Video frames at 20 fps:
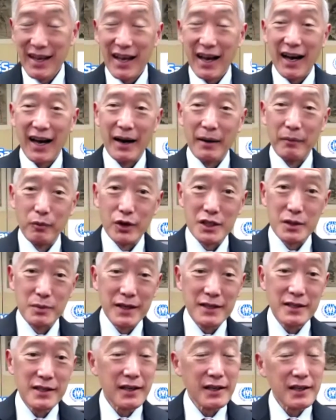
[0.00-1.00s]
um, which
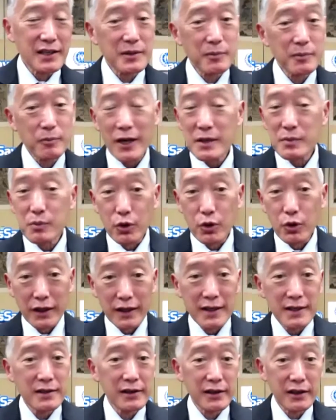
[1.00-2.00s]
means that it spreads more
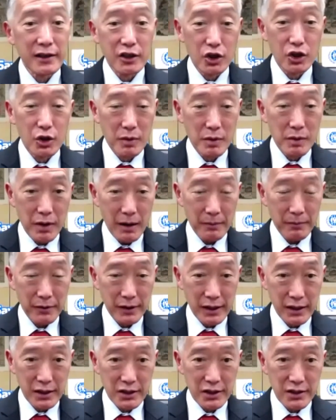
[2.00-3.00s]
easily in human
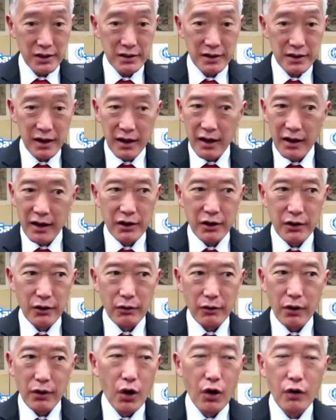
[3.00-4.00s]
populations. You know,
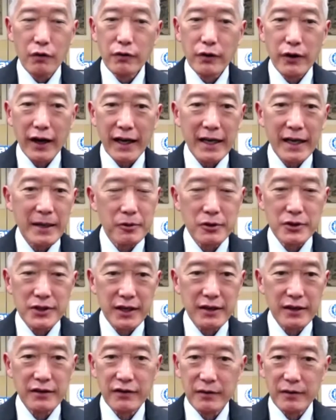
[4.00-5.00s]
over
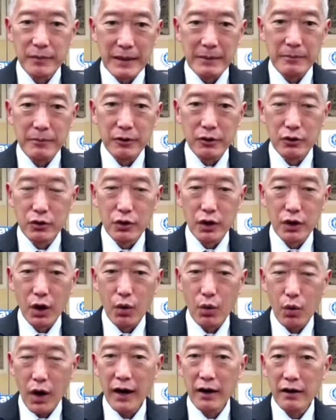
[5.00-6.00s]
80% of the people who
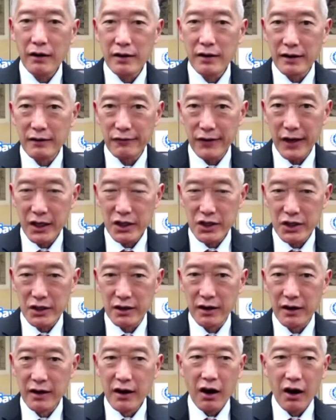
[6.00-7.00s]
acquire the infection
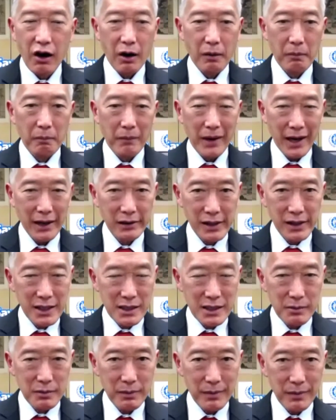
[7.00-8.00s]
are mildly
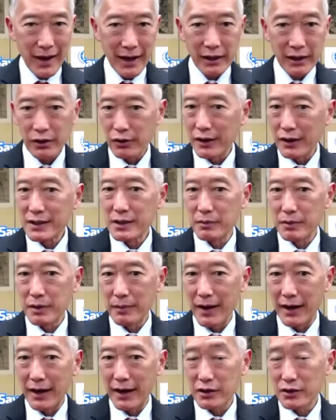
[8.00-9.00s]
symptomatic or
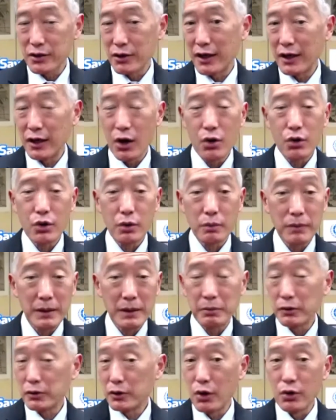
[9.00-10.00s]
asymptomatic, so they don't
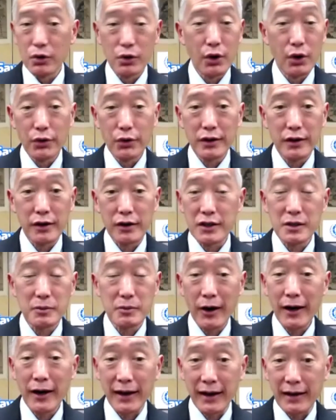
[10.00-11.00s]
people don't know that they're
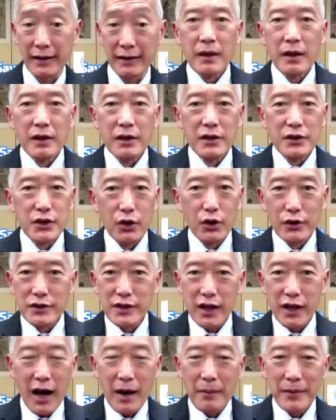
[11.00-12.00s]
spreading it. So
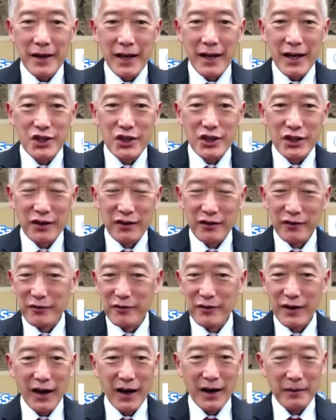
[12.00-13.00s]
it's a combination of
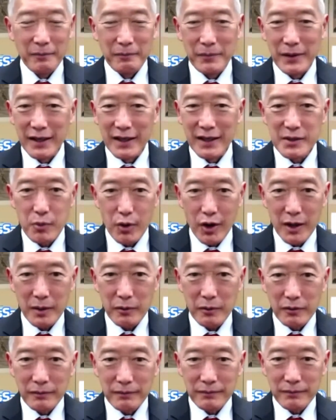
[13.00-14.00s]
um, being
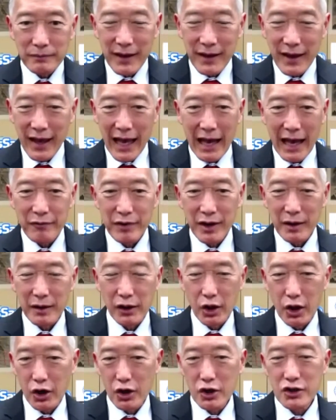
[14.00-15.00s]
spreadable having a
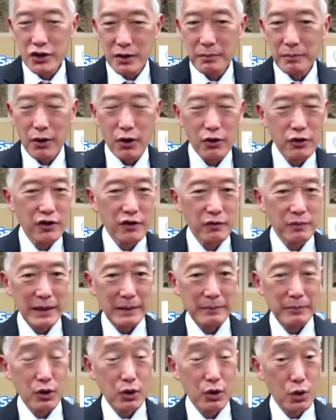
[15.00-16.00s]
large component of
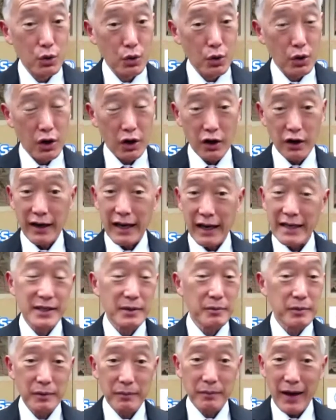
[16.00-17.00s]
people who are
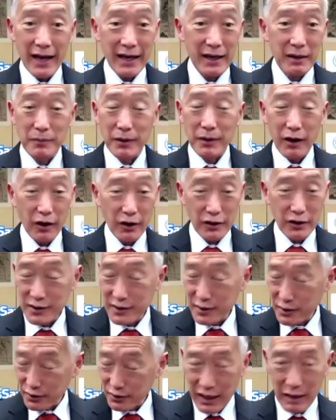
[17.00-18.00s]
asymptomatic but are
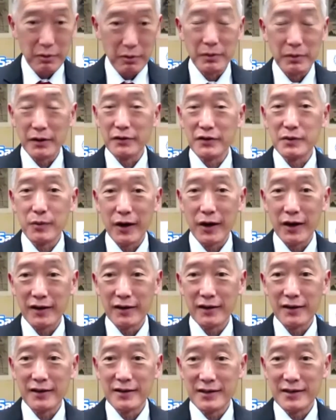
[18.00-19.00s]
still capable of spreading
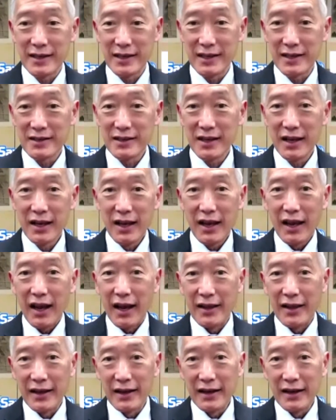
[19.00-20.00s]
the disease,
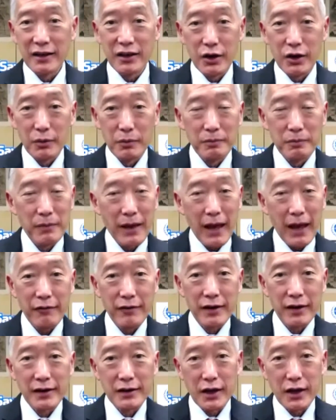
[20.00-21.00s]
and then you know
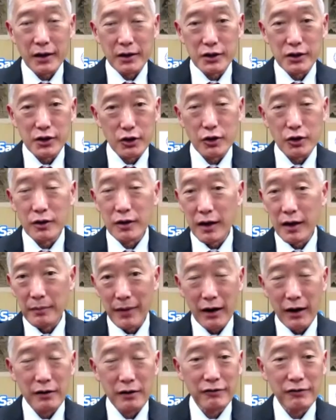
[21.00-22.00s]
having a, a certain
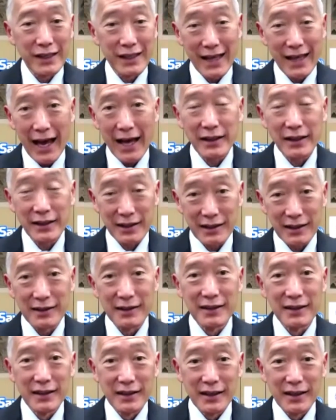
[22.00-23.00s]
amount of lethality
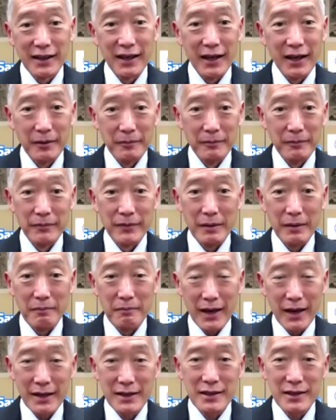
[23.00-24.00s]
um,
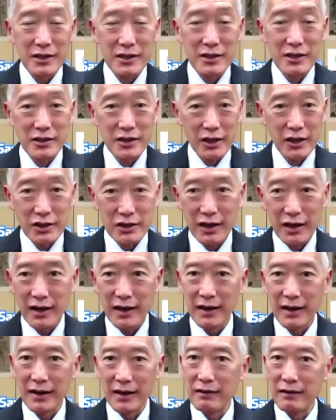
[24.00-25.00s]
that makes it such
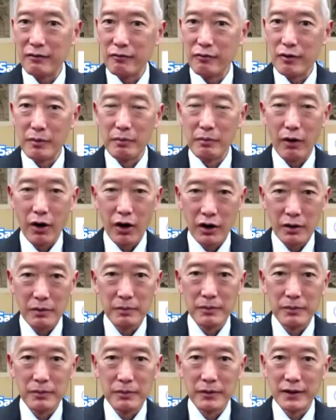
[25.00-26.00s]
a
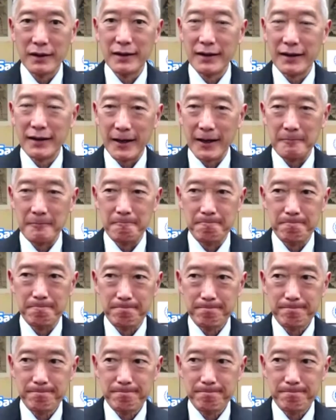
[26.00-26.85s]
remarkably um,